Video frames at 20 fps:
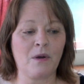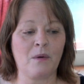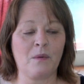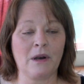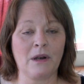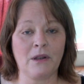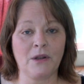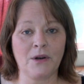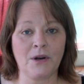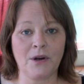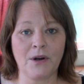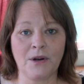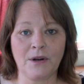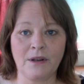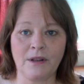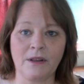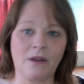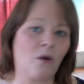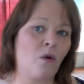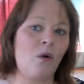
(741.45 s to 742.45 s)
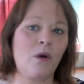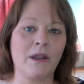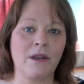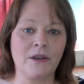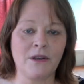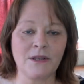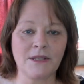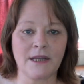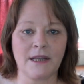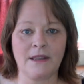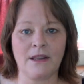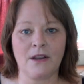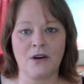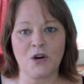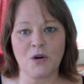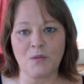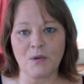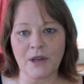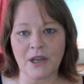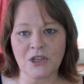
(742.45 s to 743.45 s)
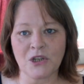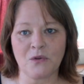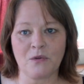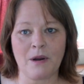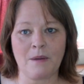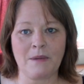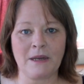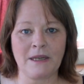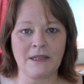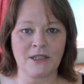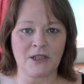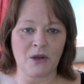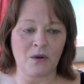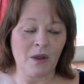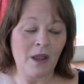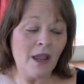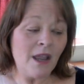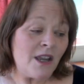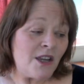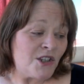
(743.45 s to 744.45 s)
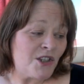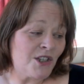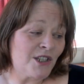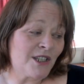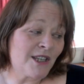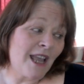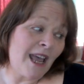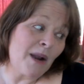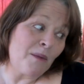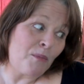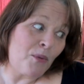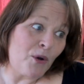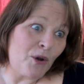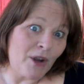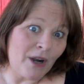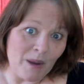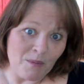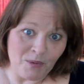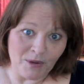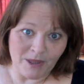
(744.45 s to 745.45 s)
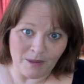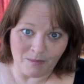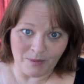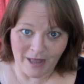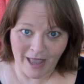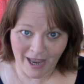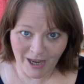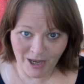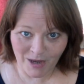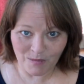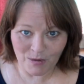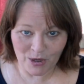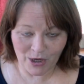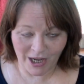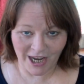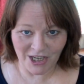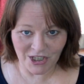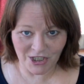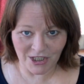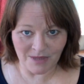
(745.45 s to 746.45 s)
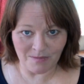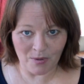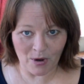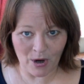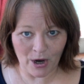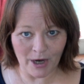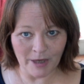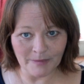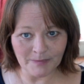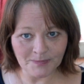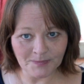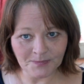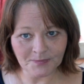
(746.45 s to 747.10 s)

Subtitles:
I want to learn the oils and the herbal kitchen remedies. So she's kind of put up with the plant communication part.